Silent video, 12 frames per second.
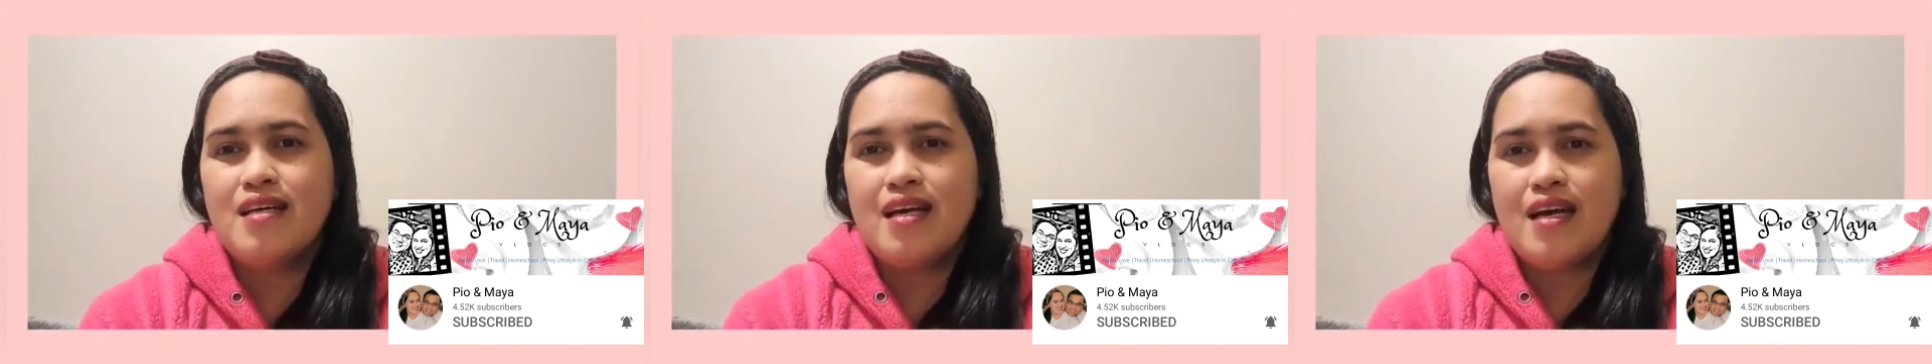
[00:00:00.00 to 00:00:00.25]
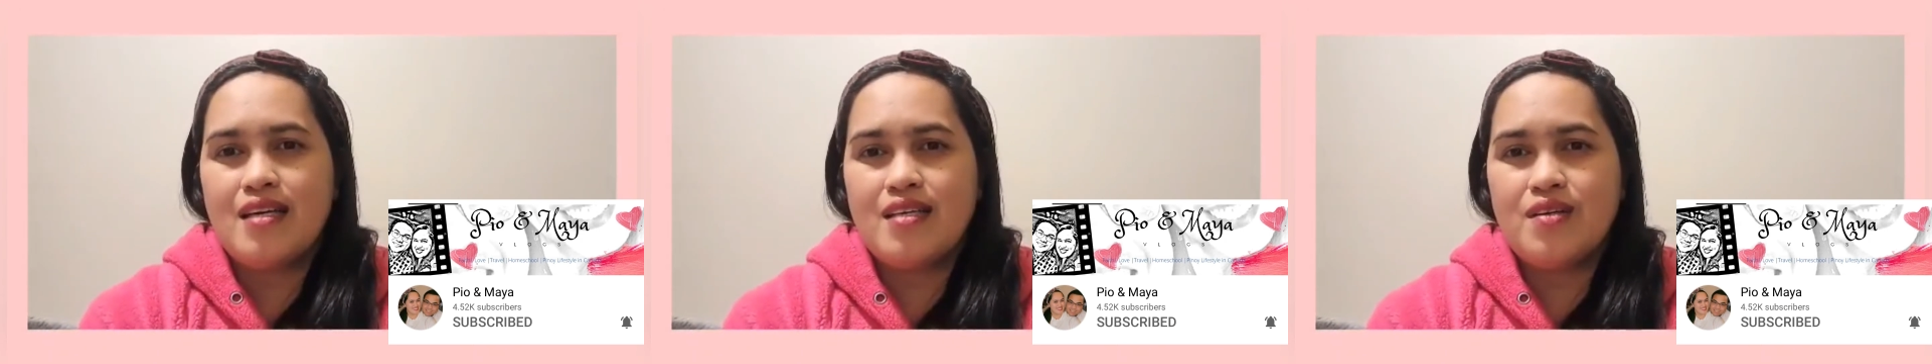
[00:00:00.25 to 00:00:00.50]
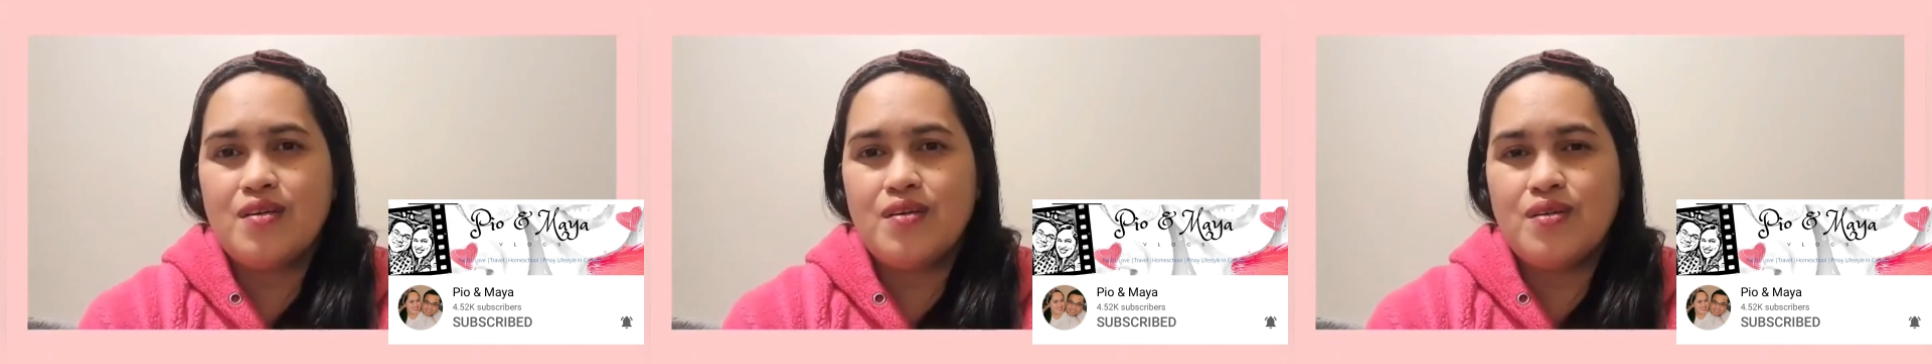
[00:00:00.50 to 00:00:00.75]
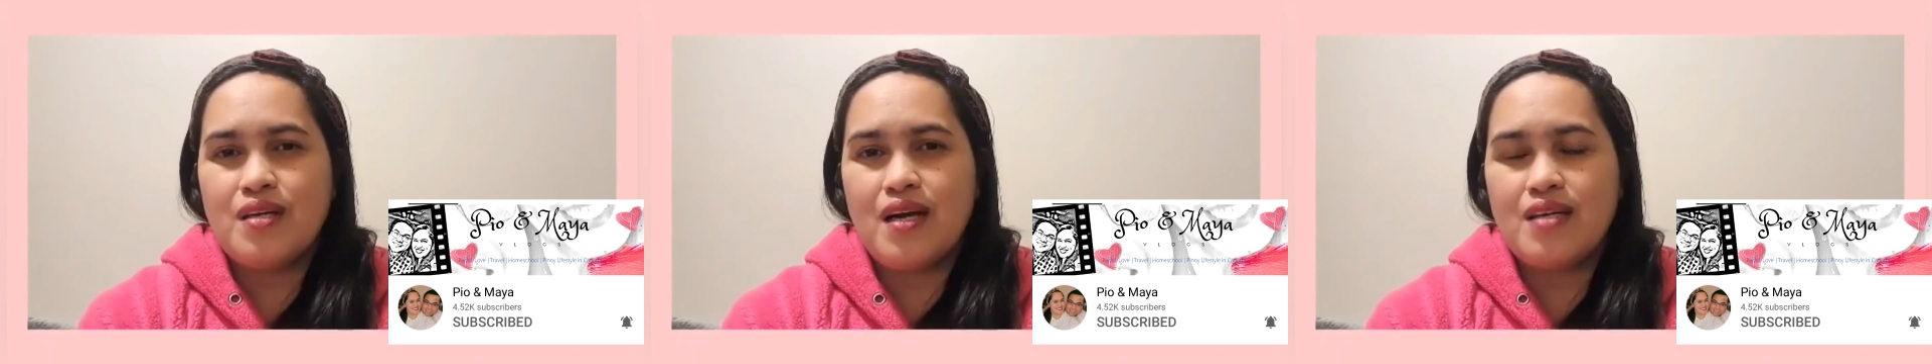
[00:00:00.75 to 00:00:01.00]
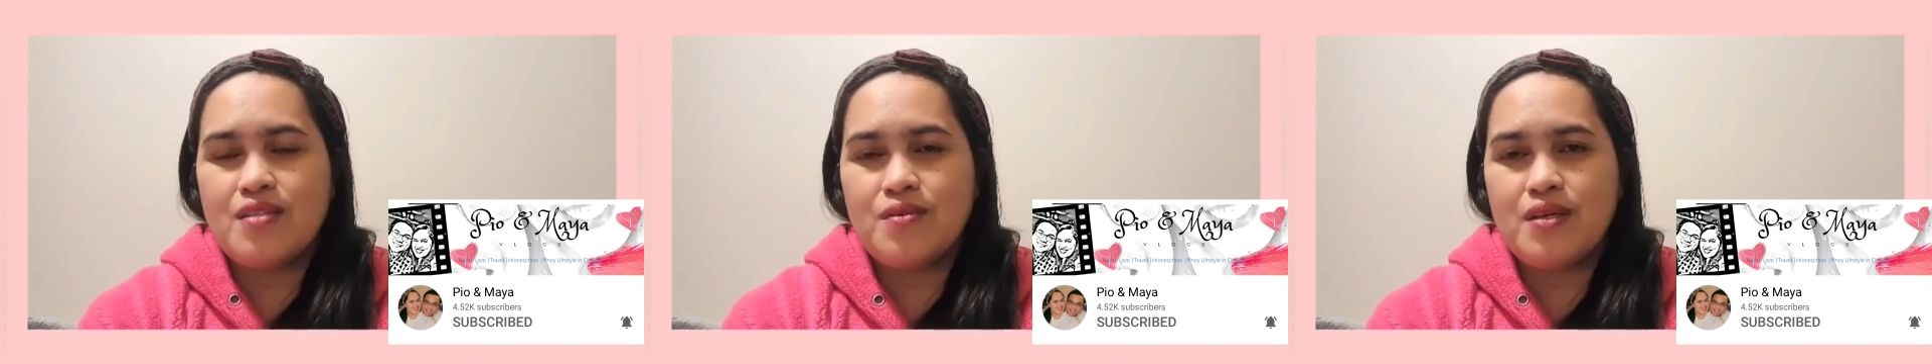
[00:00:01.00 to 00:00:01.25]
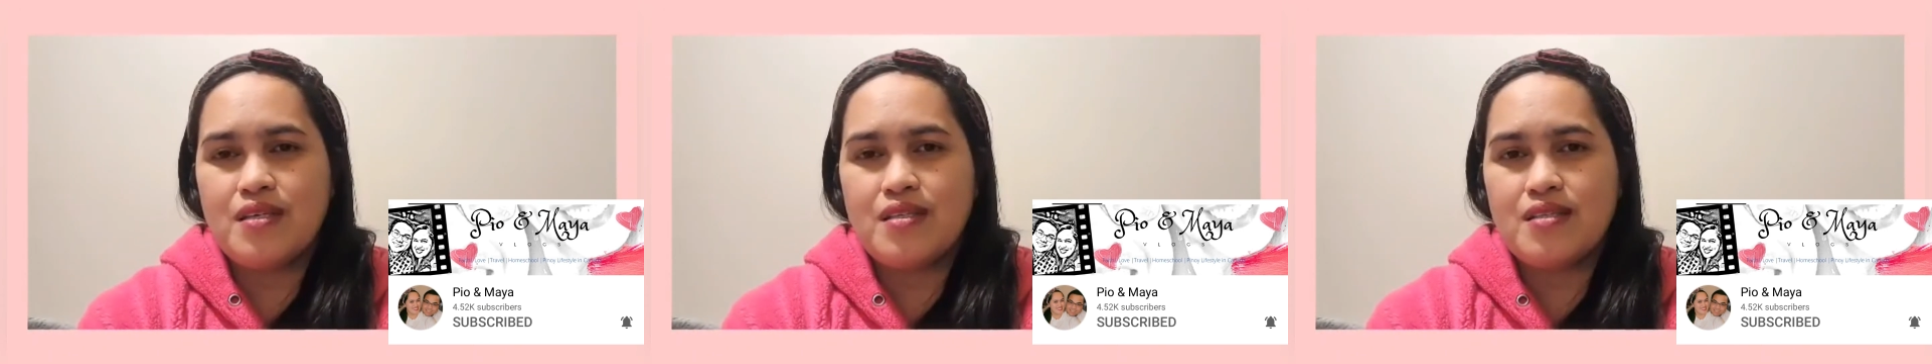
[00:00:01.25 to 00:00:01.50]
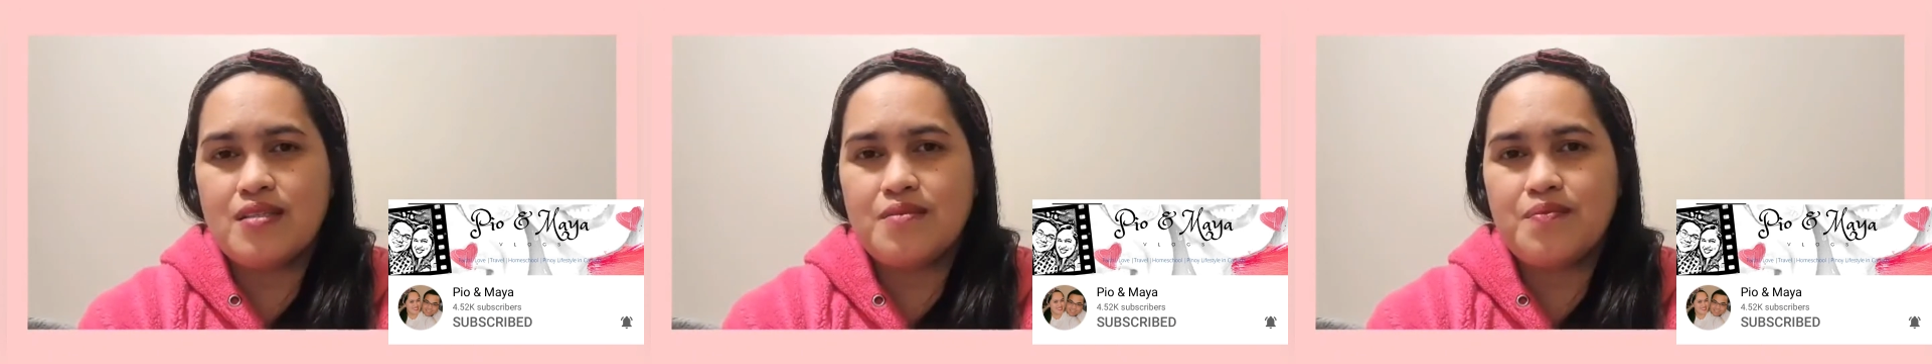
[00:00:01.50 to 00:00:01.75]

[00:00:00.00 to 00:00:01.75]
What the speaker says: I know God will